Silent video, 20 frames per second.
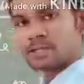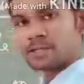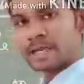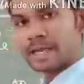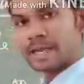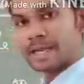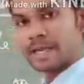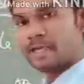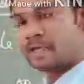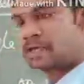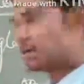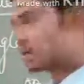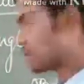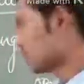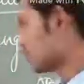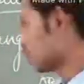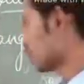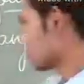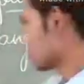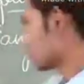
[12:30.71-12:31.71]
side
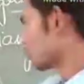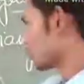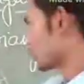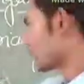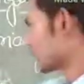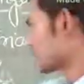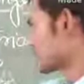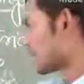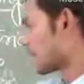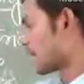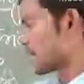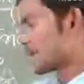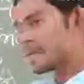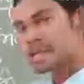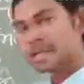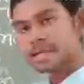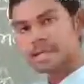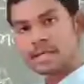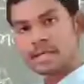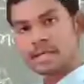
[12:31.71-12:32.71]
to the
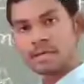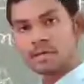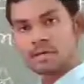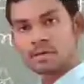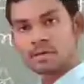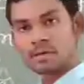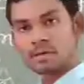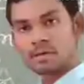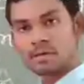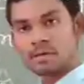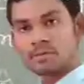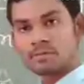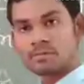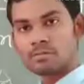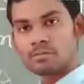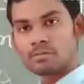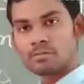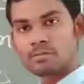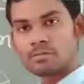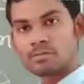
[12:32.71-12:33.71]
side AB,
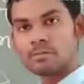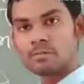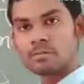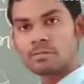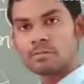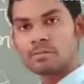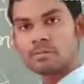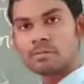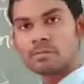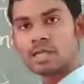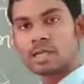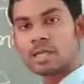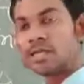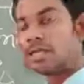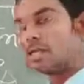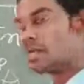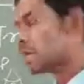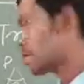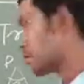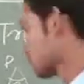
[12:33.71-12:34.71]

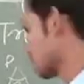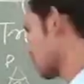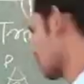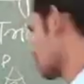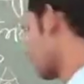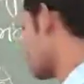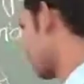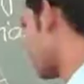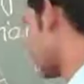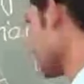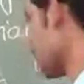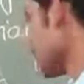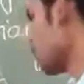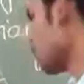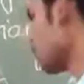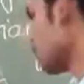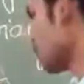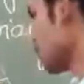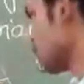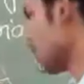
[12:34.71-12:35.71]
then the
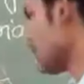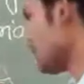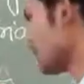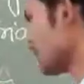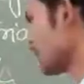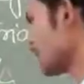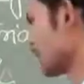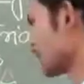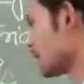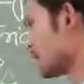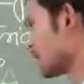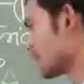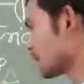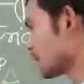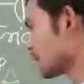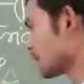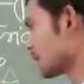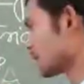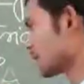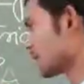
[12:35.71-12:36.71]
PQ
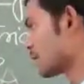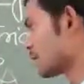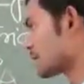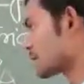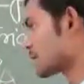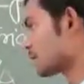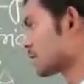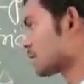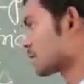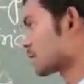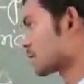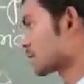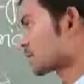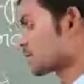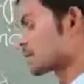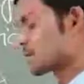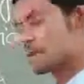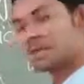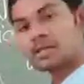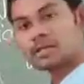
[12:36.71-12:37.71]
completely cover
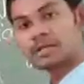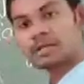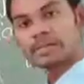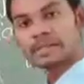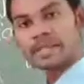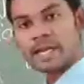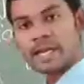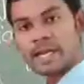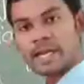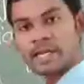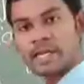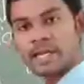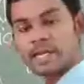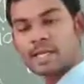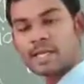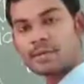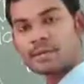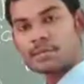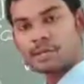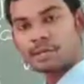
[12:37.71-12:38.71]
the
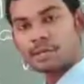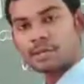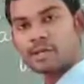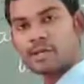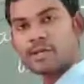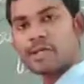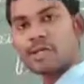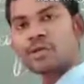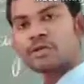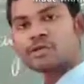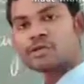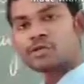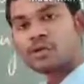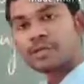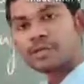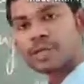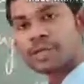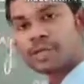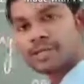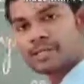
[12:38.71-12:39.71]
side AB.
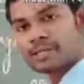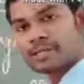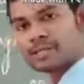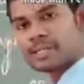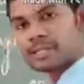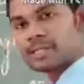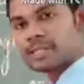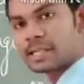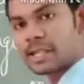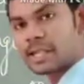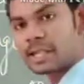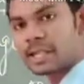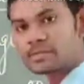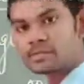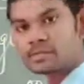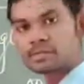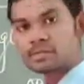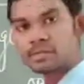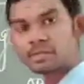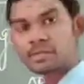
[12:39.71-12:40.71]
So we can say that
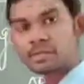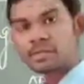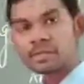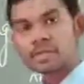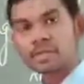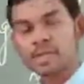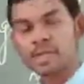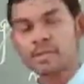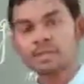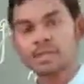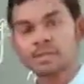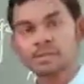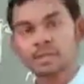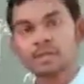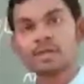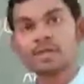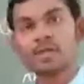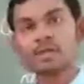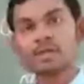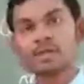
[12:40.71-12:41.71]

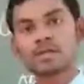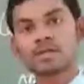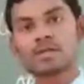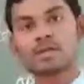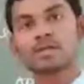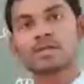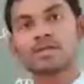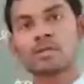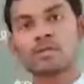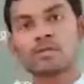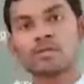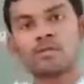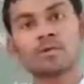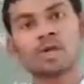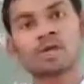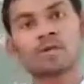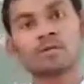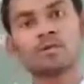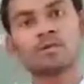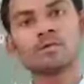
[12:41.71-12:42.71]
AB is
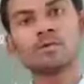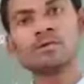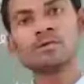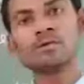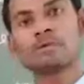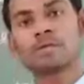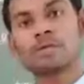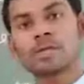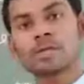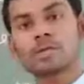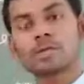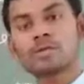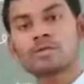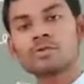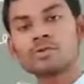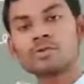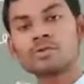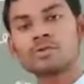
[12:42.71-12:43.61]
equal to PQ,